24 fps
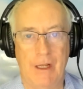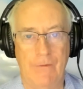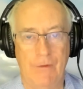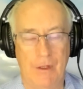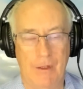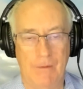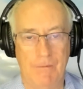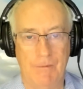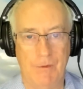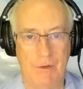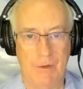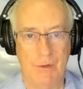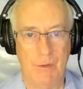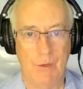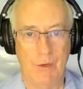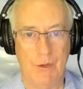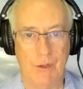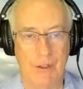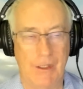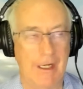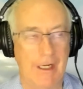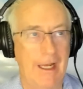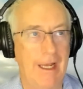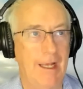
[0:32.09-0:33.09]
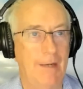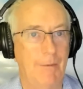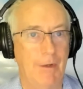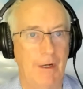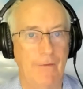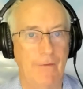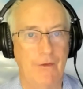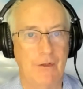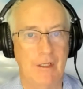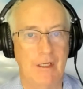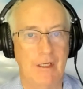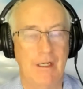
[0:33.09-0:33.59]
have the source at hand, but
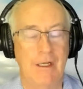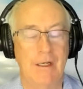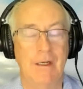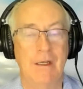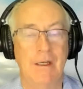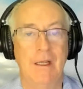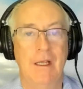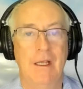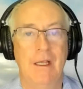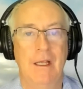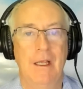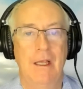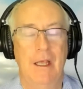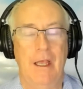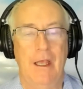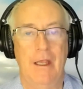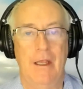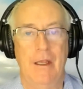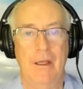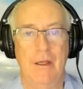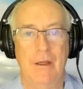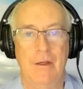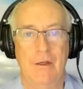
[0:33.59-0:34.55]
I've seen a,